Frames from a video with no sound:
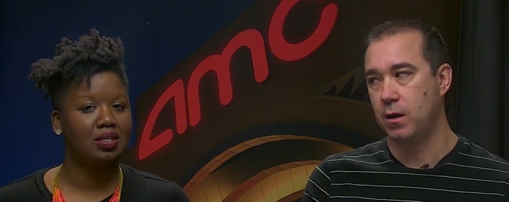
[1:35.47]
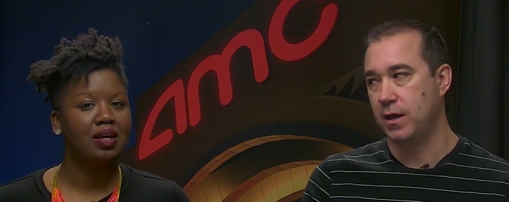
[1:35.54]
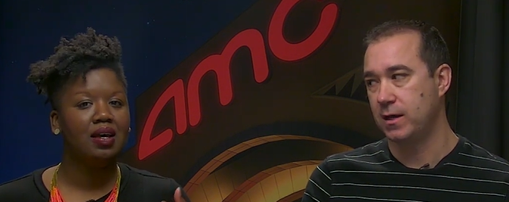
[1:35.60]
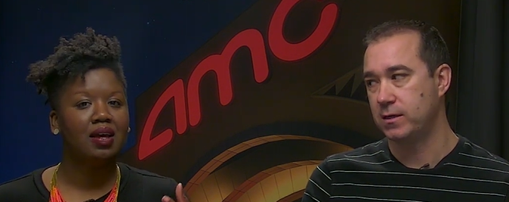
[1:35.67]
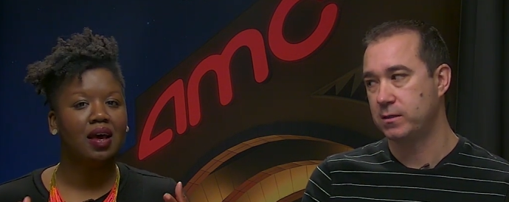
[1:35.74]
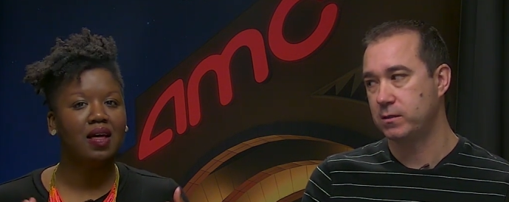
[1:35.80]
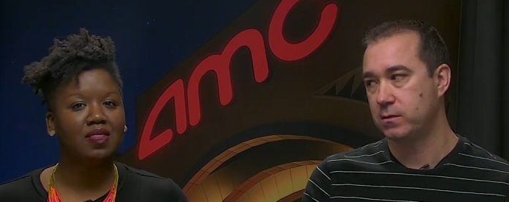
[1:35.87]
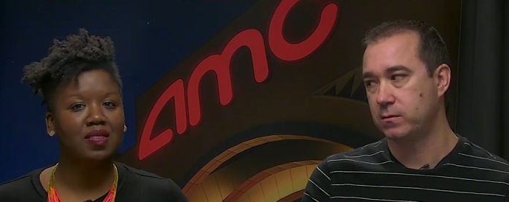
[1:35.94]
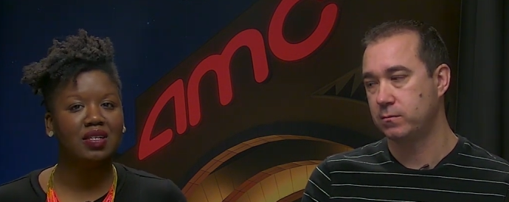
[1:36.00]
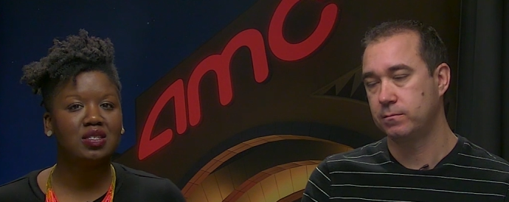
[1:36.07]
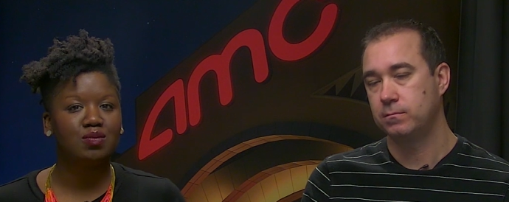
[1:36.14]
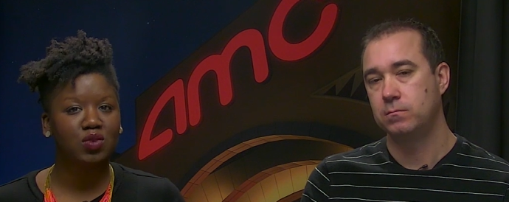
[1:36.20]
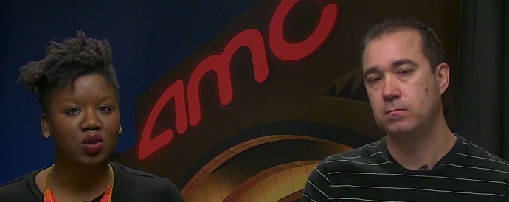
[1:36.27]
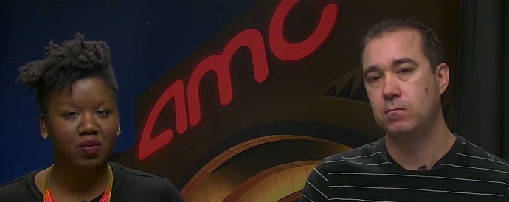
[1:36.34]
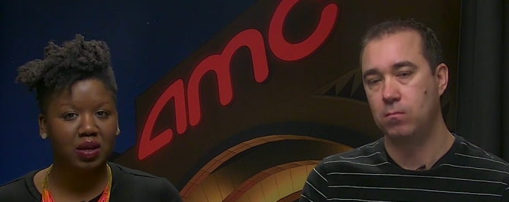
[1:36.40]
Speaker 1: Oh, yes. And
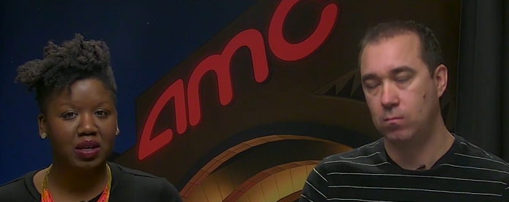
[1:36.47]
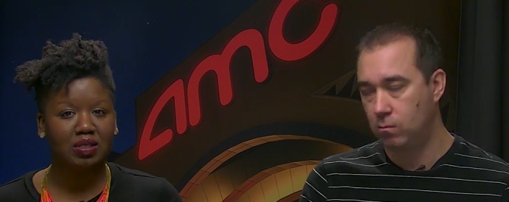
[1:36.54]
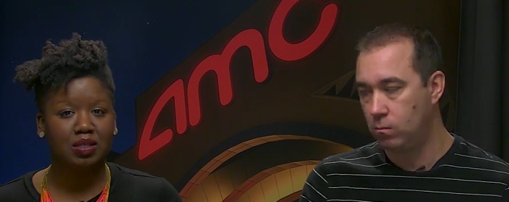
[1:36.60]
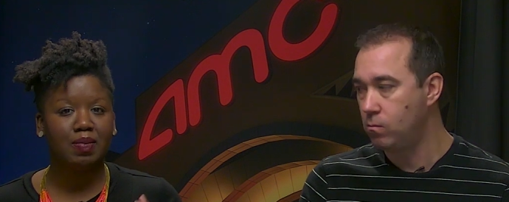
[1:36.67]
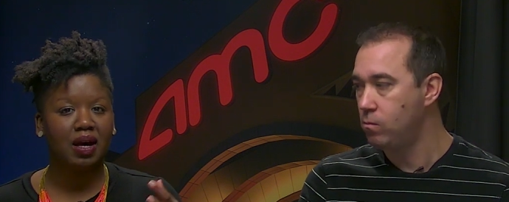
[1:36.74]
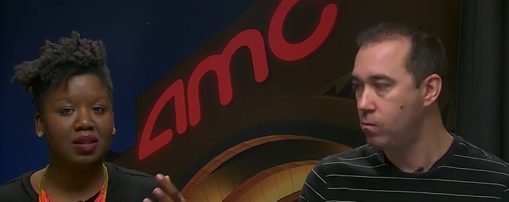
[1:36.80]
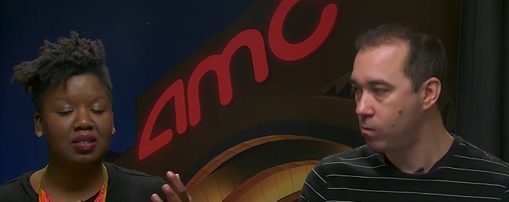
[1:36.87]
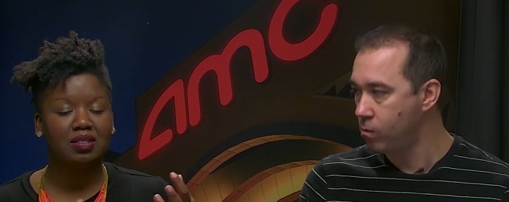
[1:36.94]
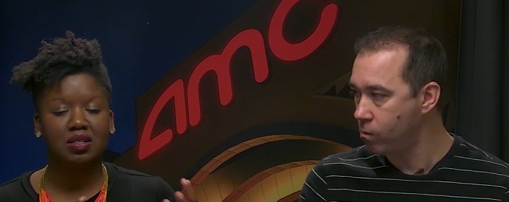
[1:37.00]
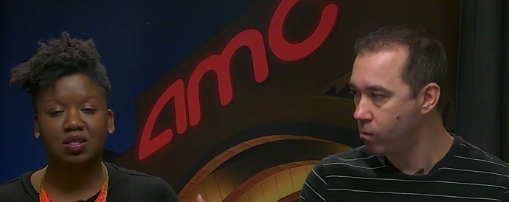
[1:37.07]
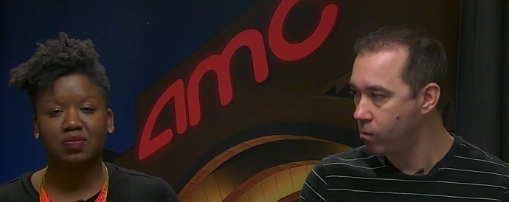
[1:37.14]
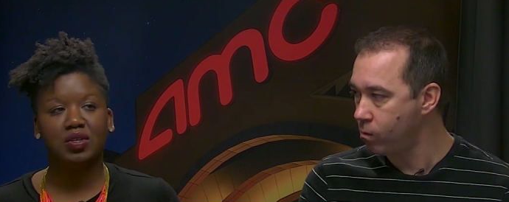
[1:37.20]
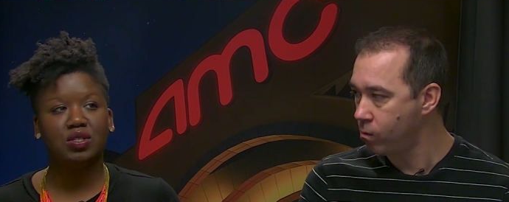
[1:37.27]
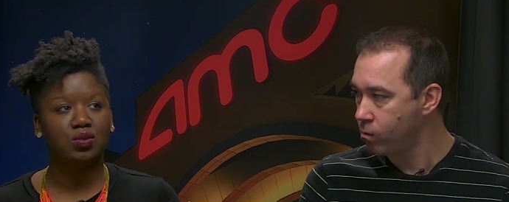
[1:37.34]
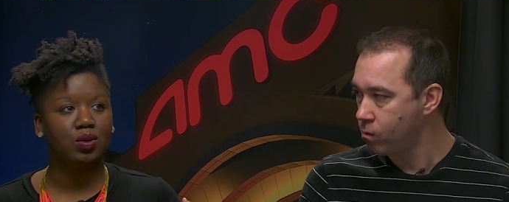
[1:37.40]
this movie is about this
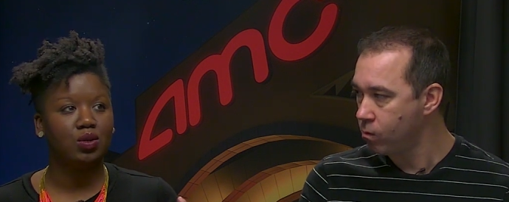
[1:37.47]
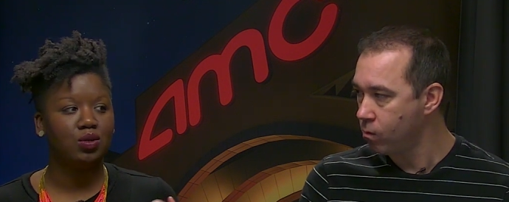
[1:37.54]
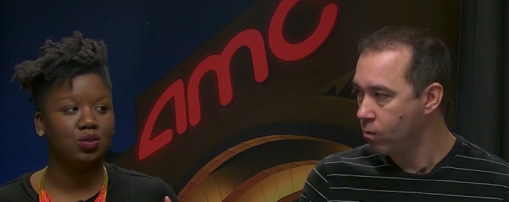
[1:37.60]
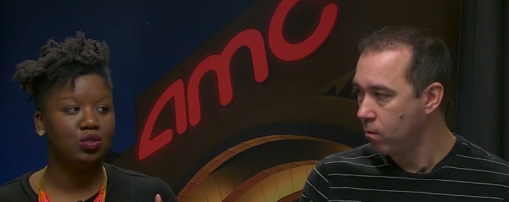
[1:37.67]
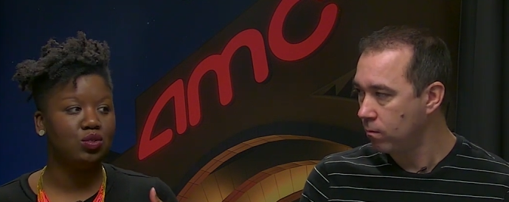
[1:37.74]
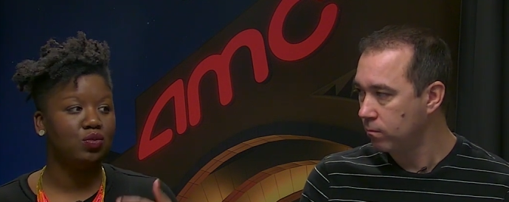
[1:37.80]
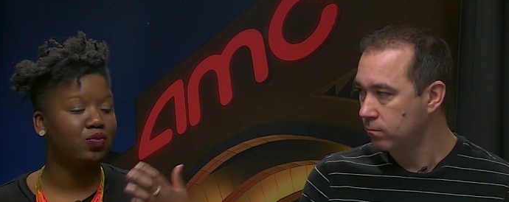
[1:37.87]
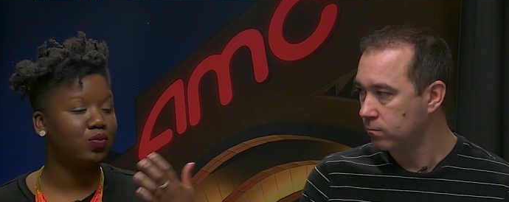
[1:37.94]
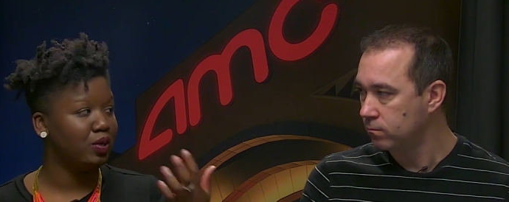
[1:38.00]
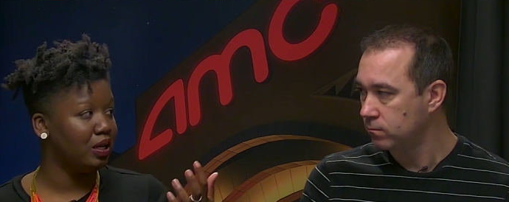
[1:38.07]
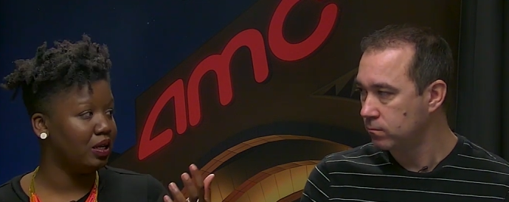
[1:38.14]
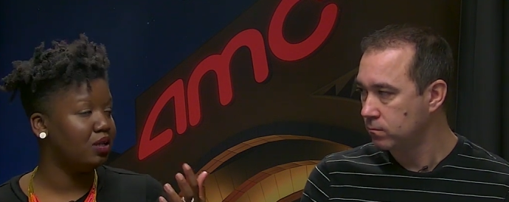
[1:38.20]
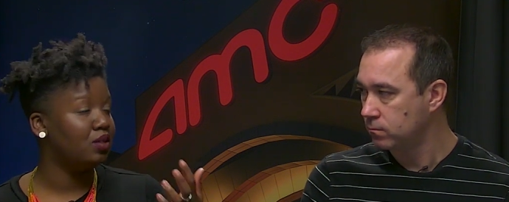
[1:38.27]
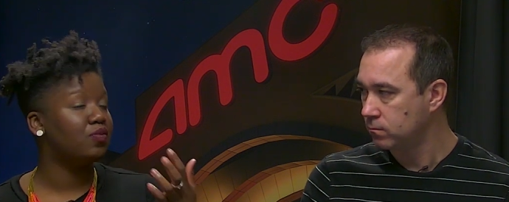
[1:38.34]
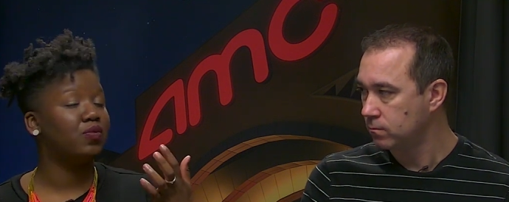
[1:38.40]
individual who's due
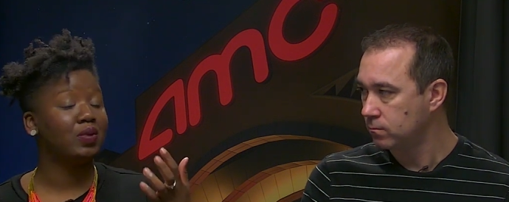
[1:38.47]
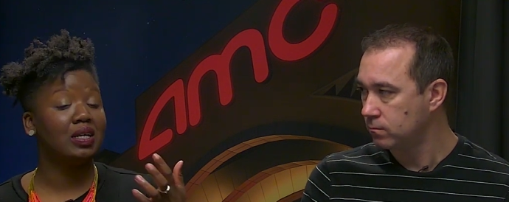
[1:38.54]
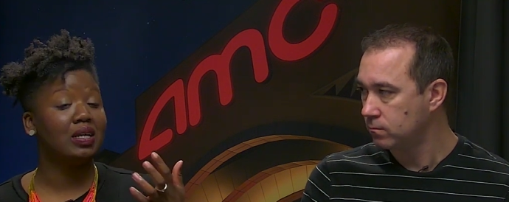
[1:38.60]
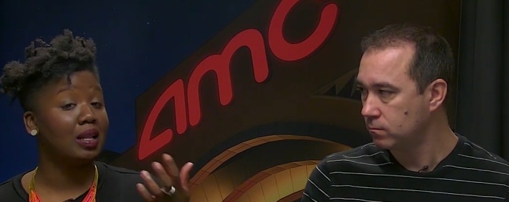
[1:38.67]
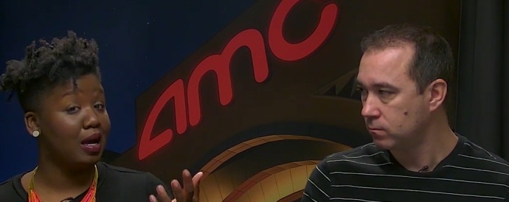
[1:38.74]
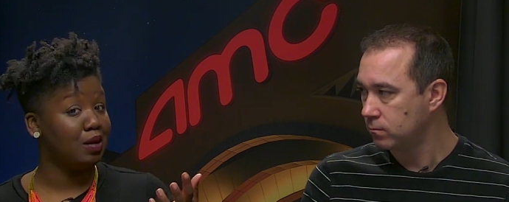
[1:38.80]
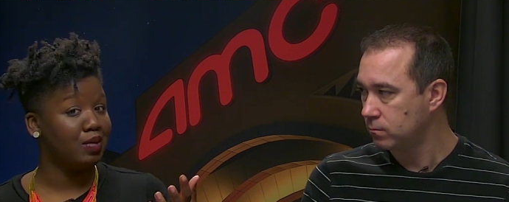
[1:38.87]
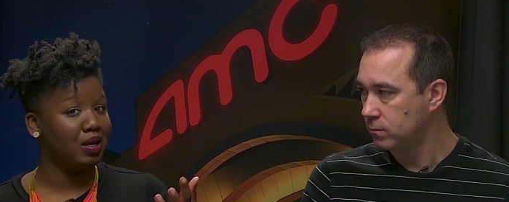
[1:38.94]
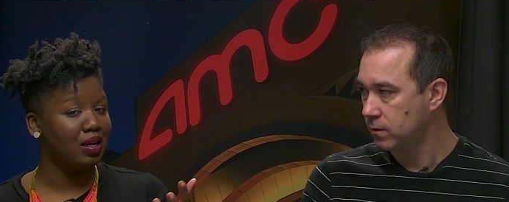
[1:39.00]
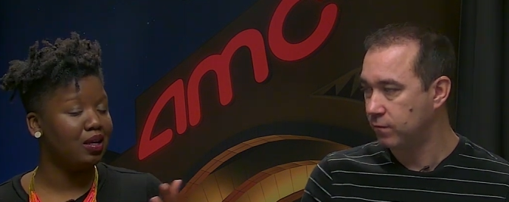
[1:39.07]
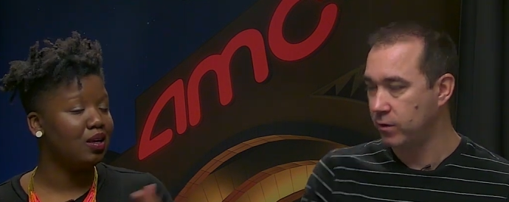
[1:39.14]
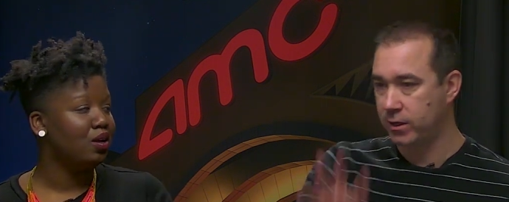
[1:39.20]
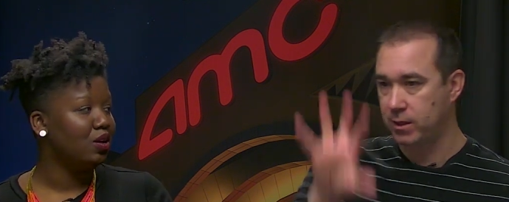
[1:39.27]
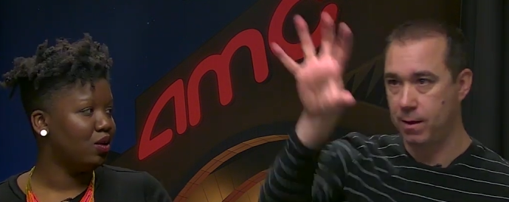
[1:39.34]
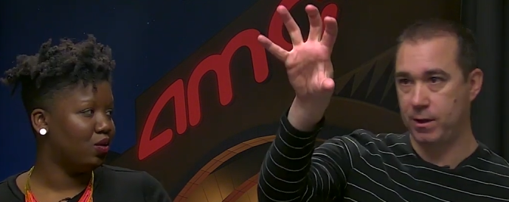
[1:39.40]
free free climbing.
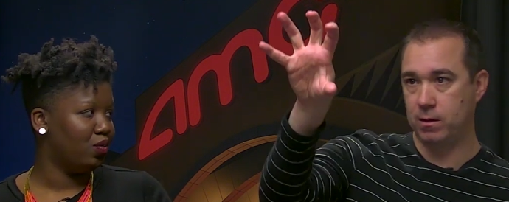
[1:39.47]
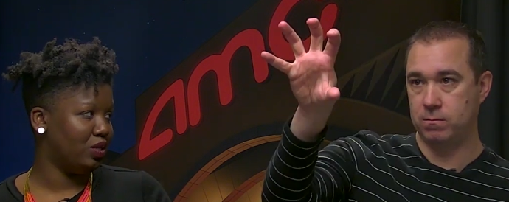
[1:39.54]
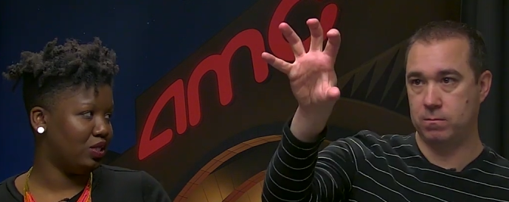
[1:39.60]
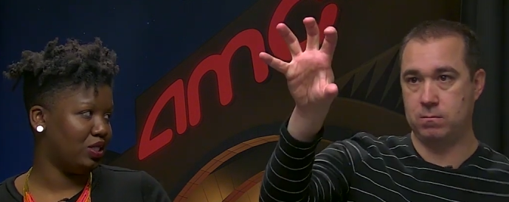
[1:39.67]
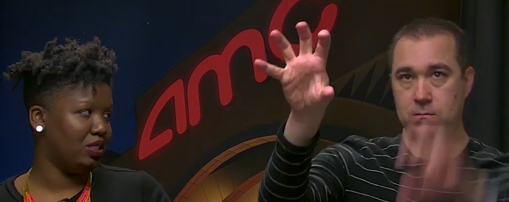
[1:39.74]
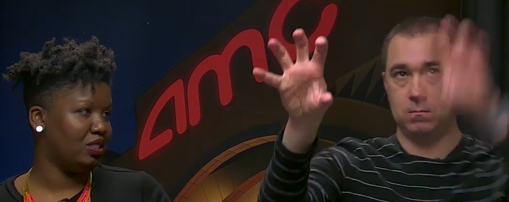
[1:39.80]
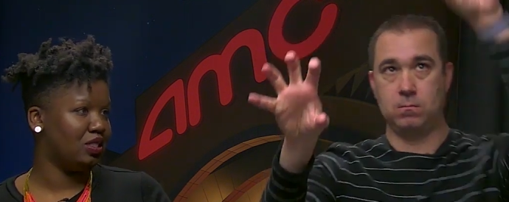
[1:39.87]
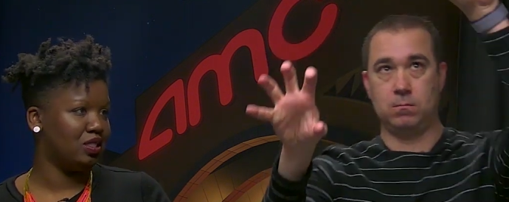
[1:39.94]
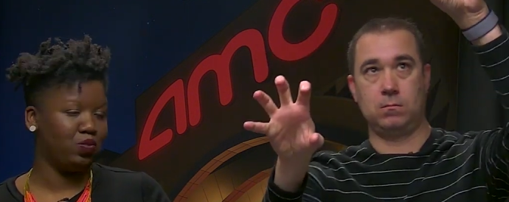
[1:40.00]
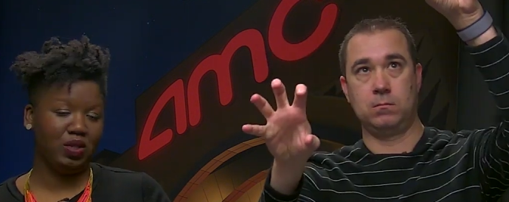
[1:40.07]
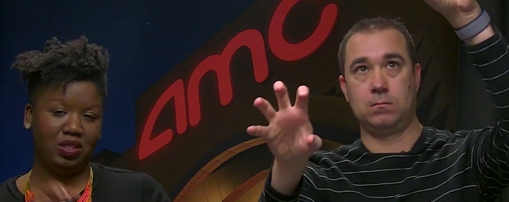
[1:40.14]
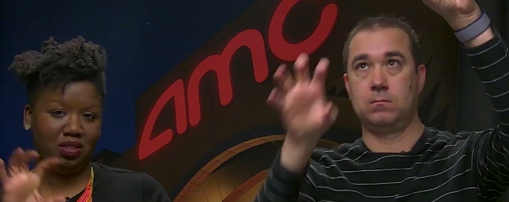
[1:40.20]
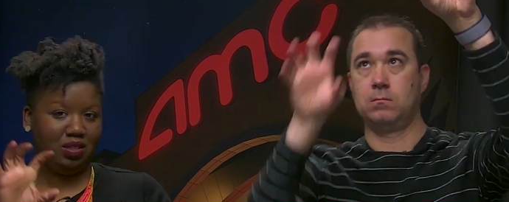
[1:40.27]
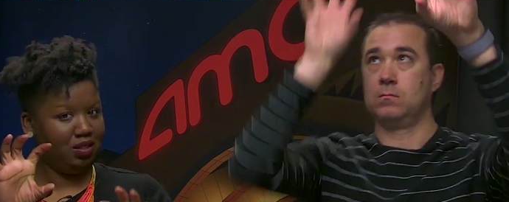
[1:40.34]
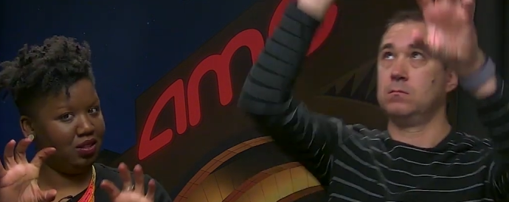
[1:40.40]
Free climbing. Which is
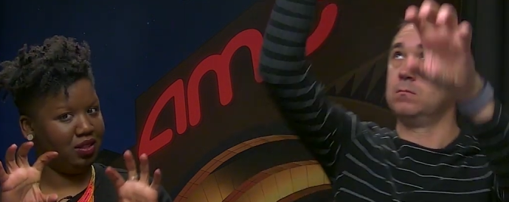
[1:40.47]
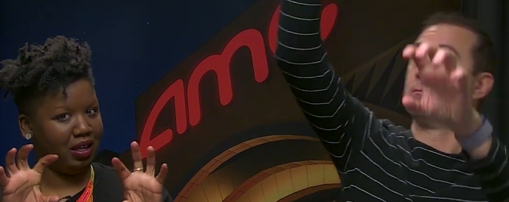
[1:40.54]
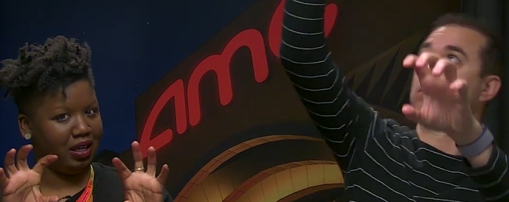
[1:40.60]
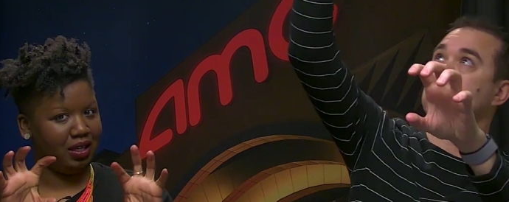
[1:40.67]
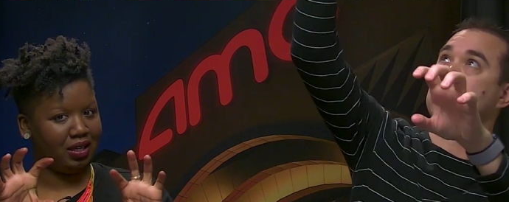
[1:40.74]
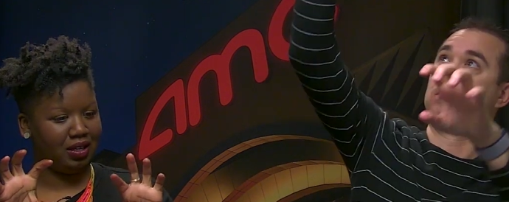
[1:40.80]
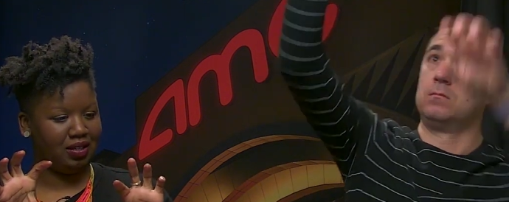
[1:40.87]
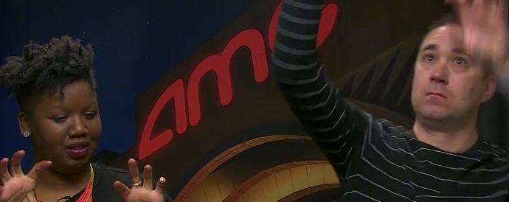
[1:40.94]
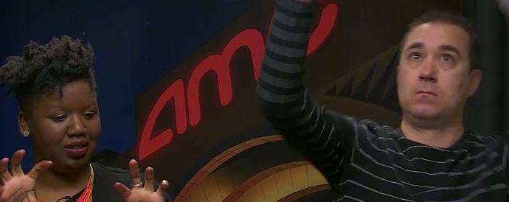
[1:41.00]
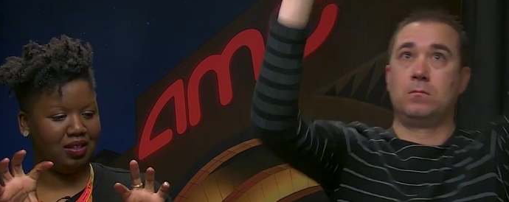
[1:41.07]
with like